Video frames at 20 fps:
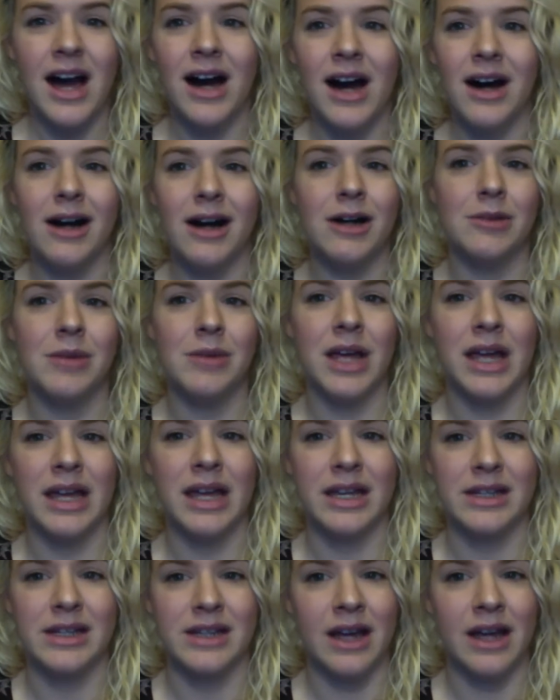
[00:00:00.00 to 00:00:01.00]

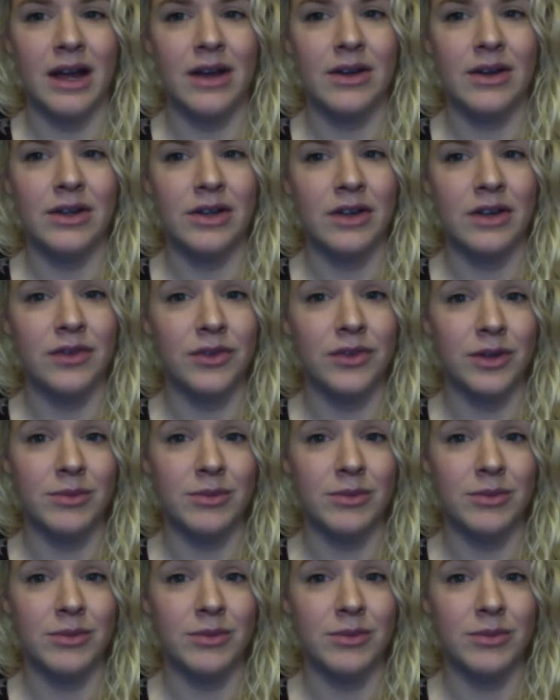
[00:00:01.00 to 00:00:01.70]
And I informed